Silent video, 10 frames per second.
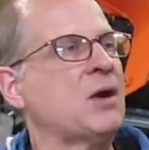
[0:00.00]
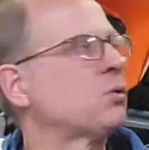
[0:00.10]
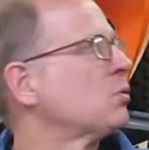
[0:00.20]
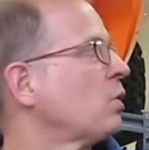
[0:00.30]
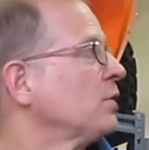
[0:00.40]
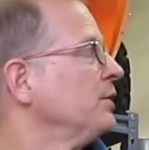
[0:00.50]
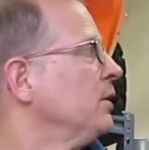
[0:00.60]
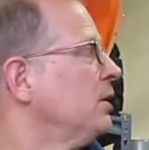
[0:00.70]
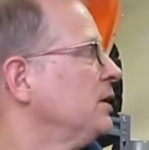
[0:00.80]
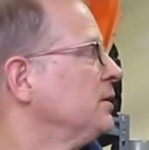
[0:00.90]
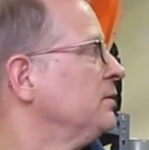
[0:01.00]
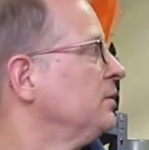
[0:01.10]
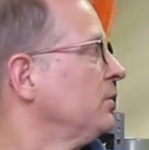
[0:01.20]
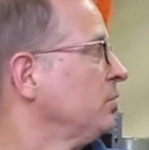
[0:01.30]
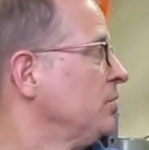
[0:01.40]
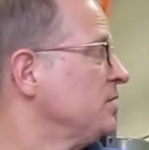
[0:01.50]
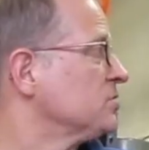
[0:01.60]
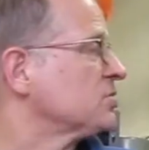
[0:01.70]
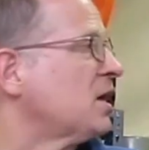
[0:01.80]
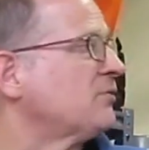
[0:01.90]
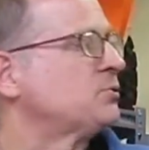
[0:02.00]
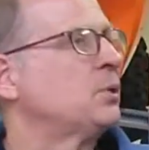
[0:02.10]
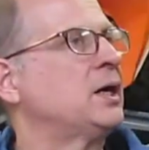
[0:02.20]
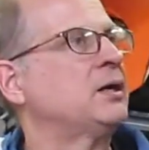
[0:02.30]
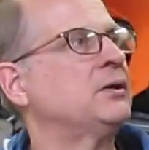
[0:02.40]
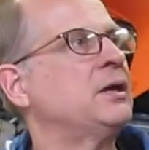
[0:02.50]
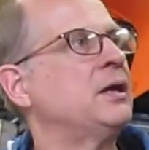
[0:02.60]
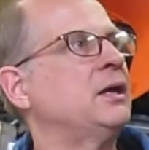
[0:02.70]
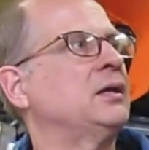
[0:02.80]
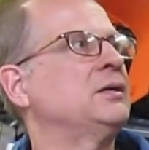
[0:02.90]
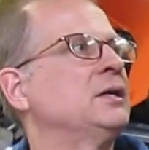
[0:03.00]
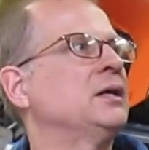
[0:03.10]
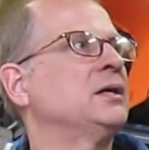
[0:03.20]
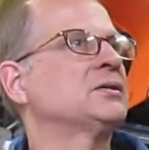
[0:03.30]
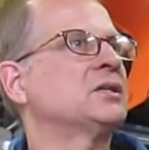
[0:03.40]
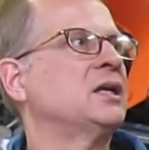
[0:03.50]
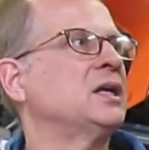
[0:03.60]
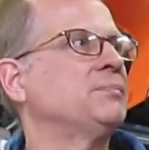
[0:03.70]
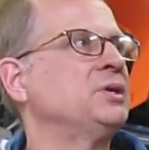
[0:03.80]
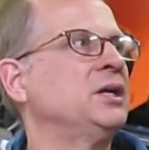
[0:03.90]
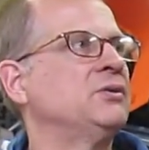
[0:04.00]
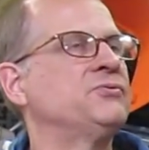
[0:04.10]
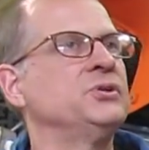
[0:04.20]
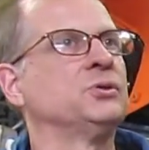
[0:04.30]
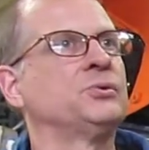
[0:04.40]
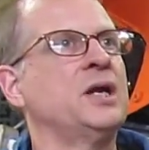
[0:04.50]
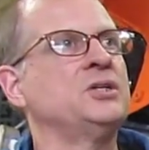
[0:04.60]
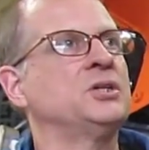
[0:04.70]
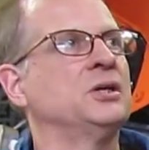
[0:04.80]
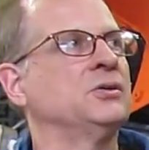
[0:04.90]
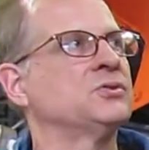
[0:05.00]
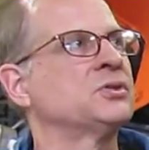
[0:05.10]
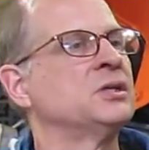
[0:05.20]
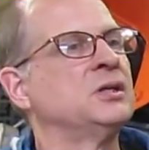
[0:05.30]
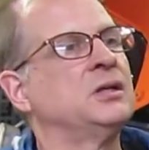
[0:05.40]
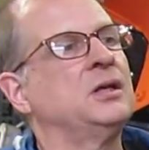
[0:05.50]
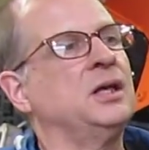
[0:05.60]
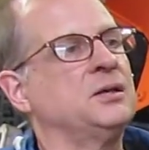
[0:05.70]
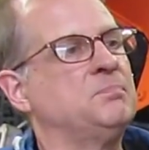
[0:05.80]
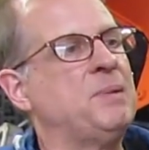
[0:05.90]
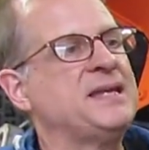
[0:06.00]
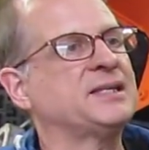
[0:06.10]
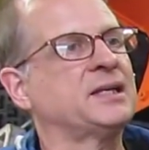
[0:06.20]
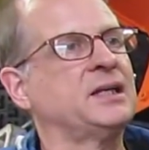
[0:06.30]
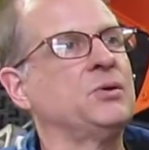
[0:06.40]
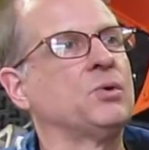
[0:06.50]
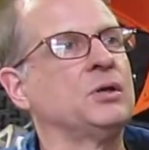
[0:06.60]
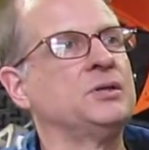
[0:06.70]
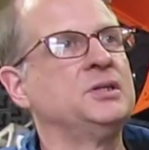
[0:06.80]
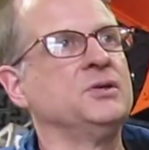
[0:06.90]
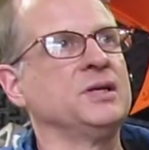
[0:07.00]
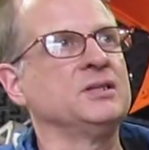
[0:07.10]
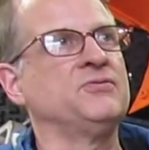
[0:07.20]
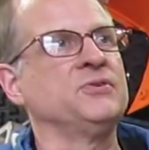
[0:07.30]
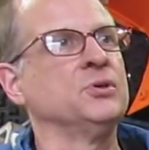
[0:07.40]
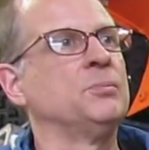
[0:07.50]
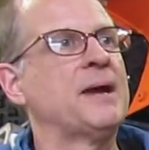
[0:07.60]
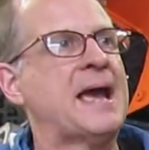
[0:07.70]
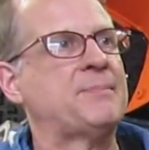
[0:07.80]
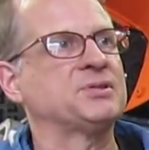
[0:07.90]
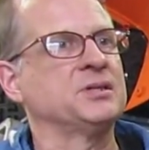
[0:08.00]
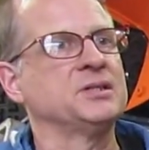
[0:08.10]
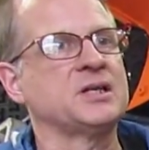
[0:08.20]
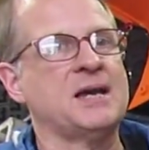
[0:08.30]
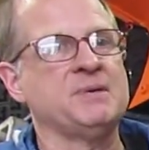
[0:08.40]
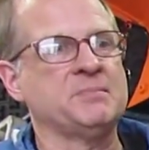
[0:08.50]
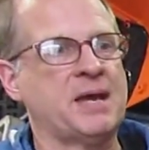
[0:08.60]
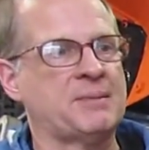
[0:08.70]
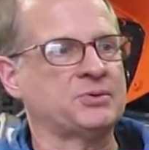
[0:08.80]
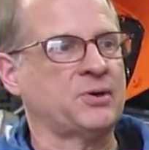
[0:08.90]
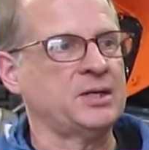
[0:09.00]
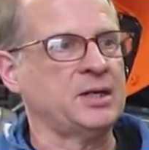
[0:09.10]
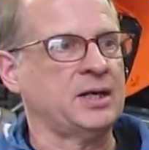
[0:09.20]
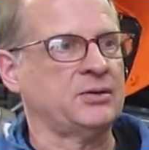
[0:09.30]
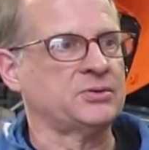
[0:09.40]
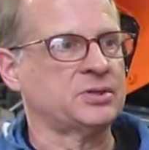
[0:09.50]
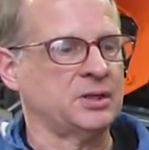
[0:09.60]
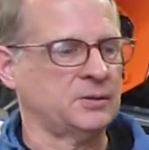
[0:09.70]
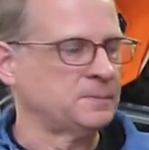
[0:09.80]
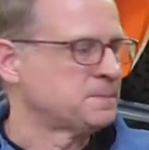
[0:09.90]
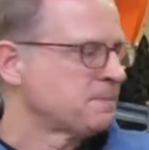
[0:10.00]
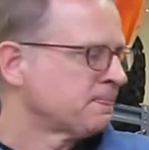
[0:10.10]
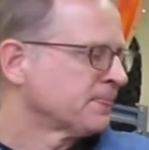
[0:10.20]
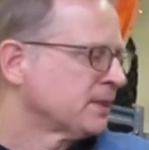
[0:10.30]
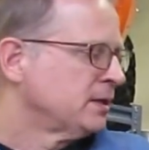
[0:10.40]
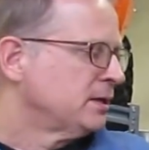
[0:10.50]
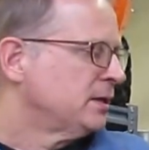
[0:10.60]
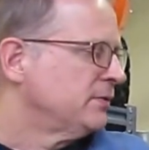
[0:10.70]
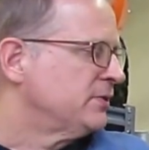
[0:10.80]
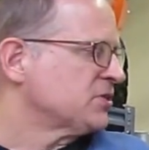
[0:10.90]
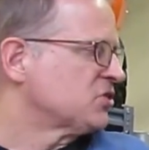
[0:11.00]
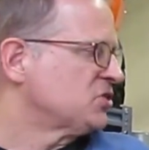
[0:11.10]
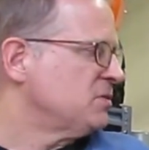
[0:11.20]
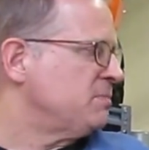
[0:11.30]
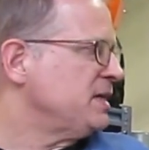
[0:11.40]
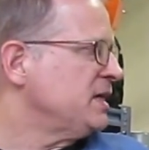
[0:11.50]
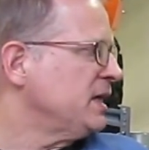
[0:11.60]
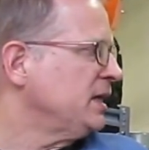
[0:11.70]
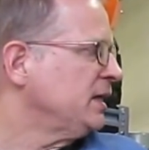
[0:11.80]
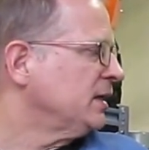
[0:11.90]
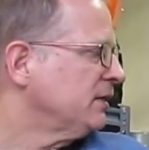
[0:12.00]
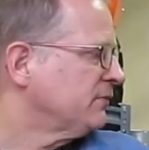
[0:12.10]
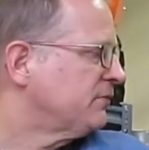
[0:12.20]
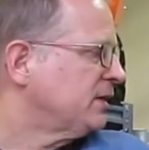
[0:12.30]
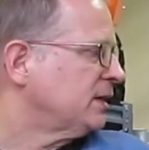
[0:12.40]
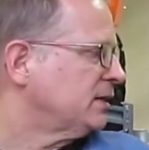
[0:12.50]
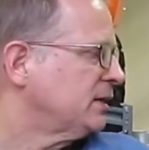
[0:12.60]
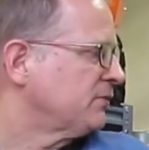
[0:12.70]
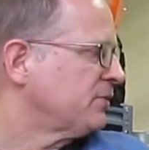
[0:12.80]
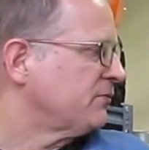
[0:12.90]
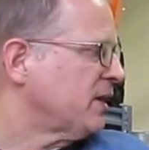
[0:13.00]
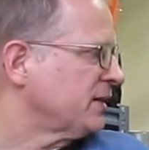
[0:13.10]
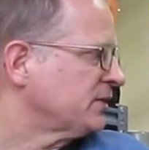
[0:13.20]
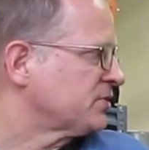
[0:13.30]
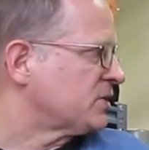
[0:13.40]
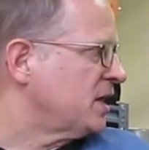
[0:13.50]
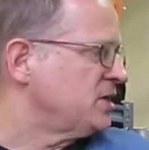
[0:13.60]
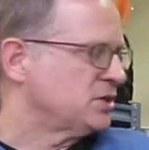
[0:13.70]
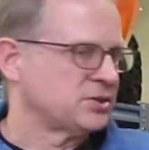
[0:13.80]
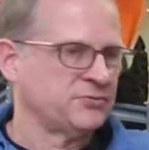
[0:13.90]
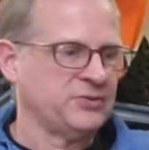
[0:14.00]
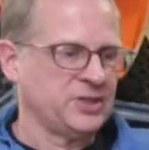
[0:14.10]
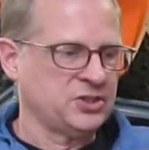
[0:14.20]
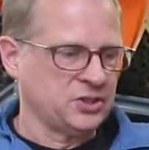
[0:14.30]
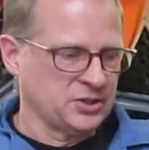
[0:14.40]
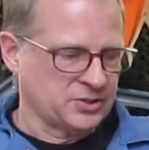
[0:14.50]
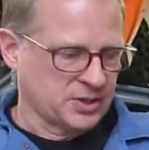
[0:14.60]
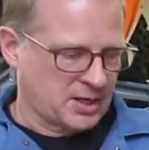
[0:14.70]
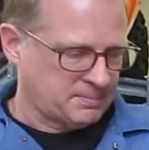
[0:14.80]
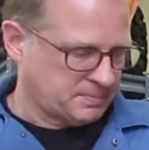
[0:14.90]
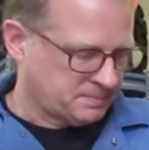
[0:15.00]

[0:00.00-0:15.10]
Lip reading: working on learning the software and setting up the air-fuel ratios, and basically we're doing the fuel maps and the timing maps right now. So this is the beginning of the final stages of finishing this up.